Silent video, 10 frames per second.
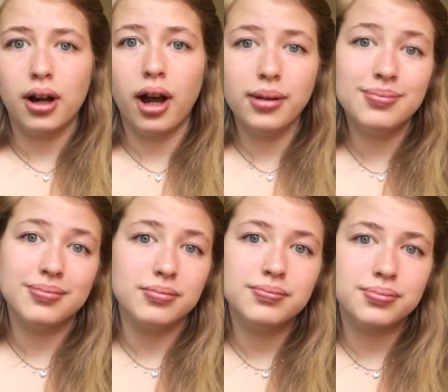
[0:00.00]

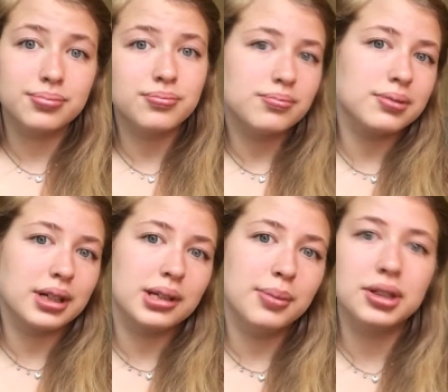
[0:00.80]
I'm
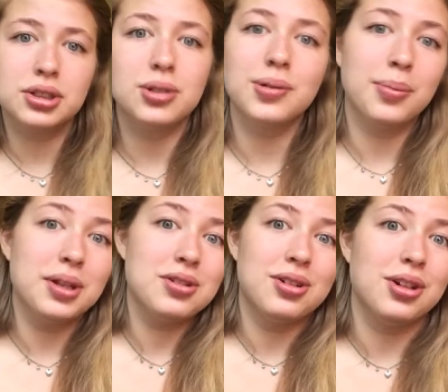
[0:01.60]
pretty much in
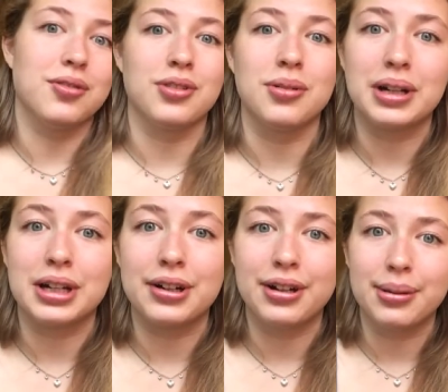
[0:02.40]
remission, if you want
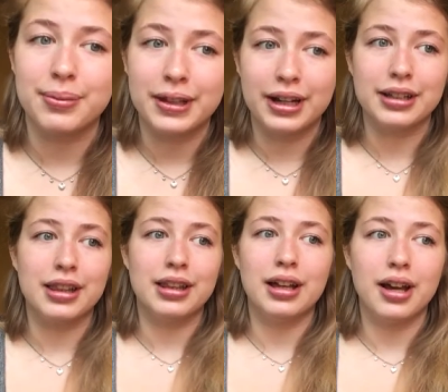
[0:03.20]
to call it that.
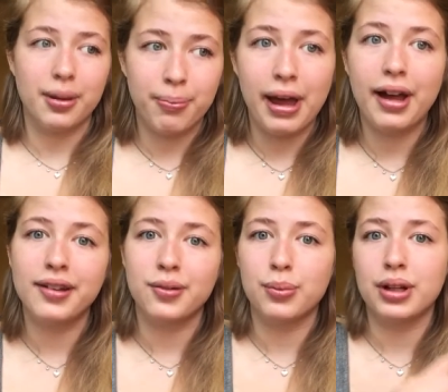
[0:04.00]
I
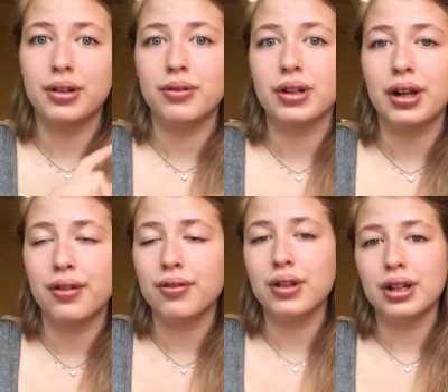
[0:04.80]
passed my
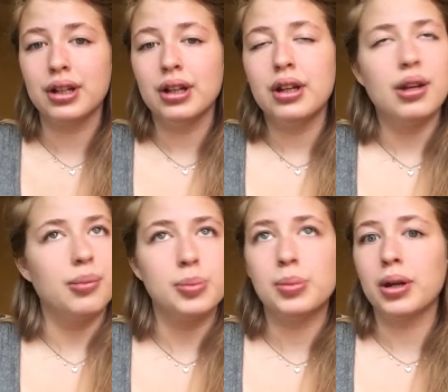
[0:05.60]
recovery,
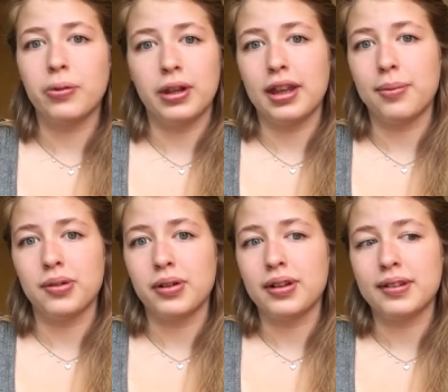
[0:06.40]
my
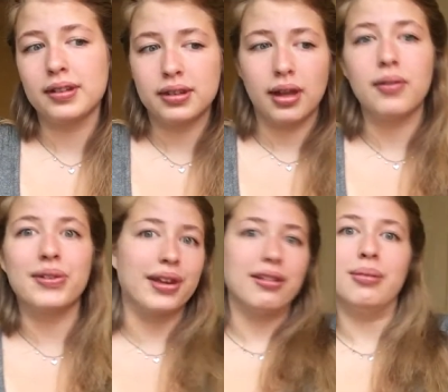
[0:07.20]
relapse risk. That
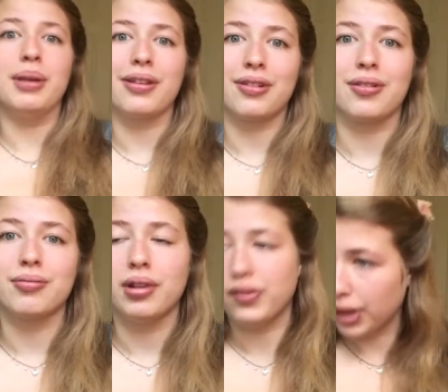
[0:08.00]
was last semester.
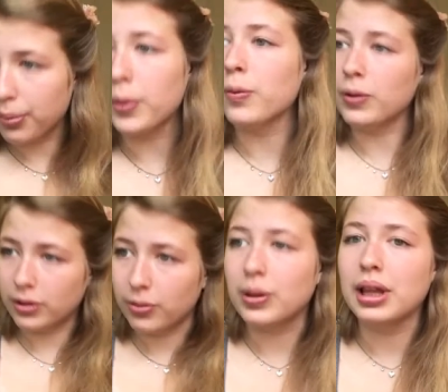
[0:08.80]
If I were
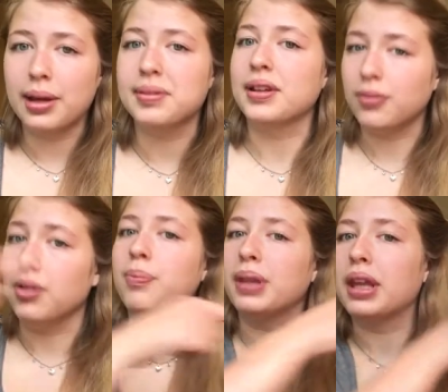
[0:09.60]
to relapse, it would
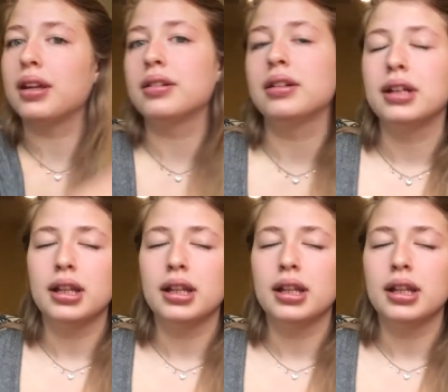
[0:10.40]
have been then.